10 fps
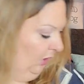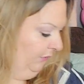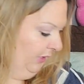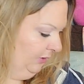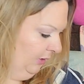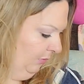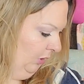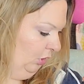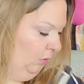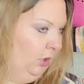if that's
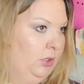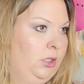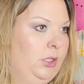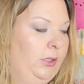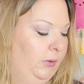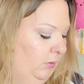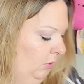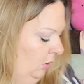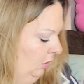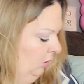something you want to
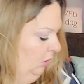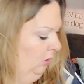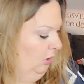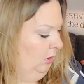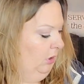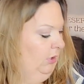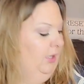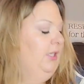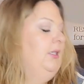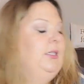know.
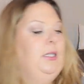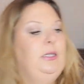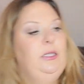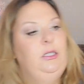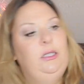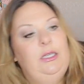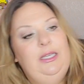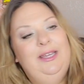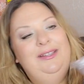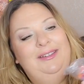This is a little,
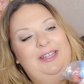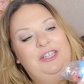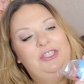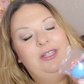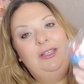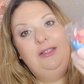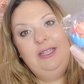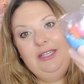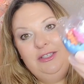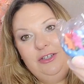like just a little
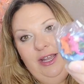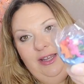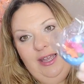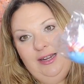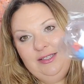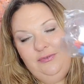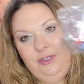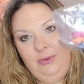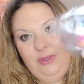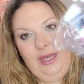Easter egg, and it's
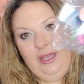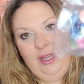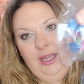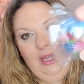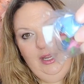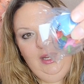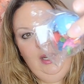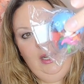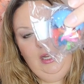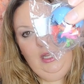filled with like
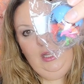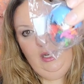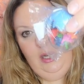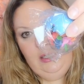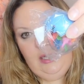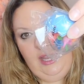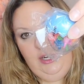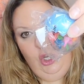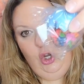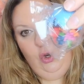
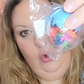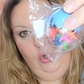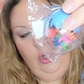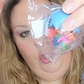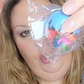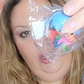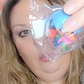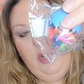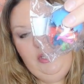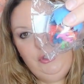dino
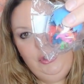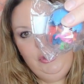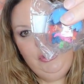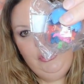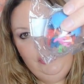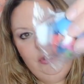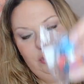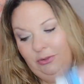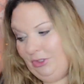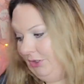erasers.
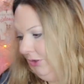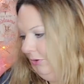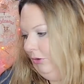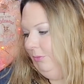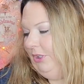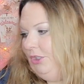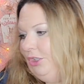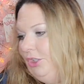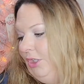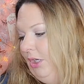So it's just a whole
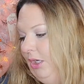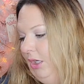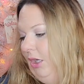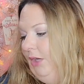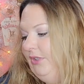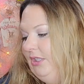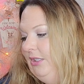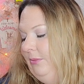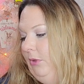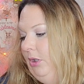bunch of
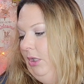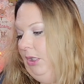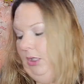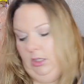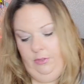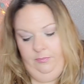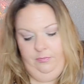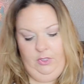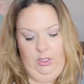small